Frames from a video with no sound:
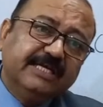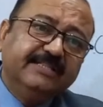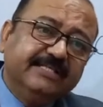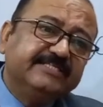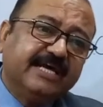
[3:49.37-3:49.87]

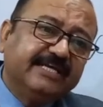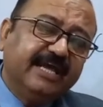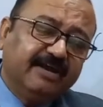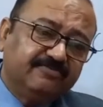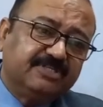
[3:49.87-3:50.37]
This I
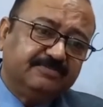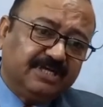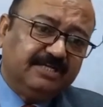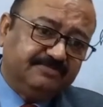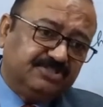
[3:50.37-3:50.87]
have
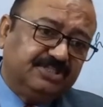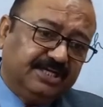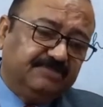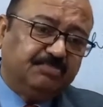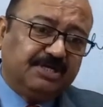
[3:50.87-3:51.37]
sometimes
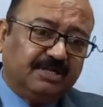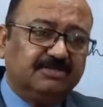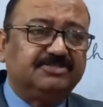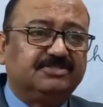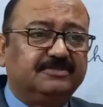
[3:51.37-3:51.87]
in my
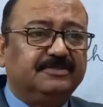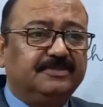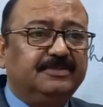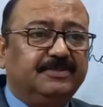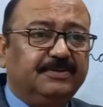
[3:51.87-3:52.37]
class.
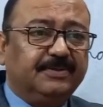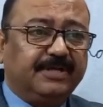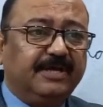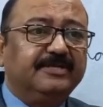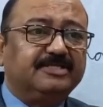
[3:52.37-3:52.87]

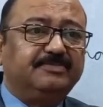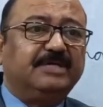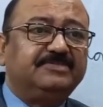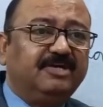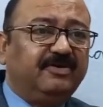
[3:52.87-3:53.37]
Okay,
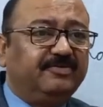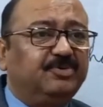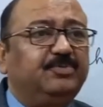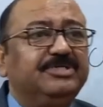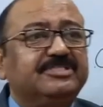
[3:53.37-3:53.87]
sometimes I have
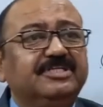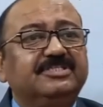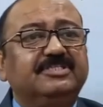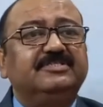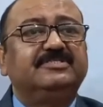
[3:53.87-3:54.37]
group
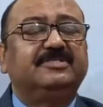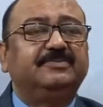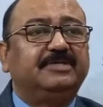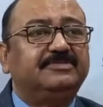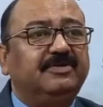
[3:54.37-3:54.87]
discussions,
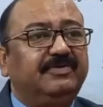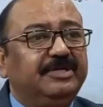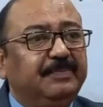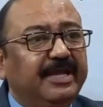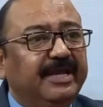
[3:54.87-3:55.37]
sometimes I have
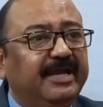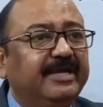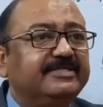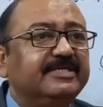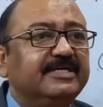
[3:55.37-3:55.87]

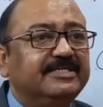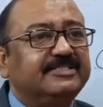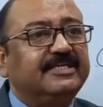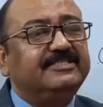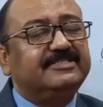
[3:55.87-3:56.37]
debates,
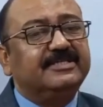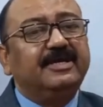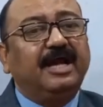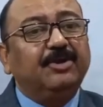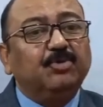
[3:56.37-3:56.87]
skits,
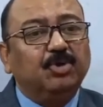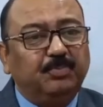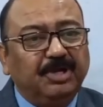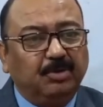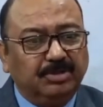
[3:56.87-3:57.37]
and role
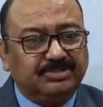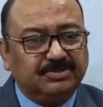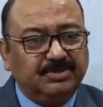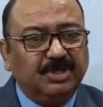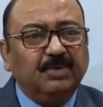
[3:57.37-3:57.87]
play
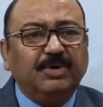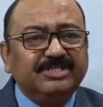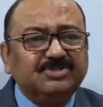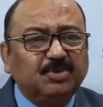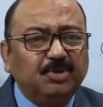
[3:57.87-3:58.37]
also. What
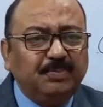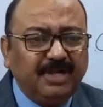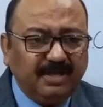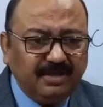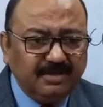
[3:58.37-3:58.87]
is role play?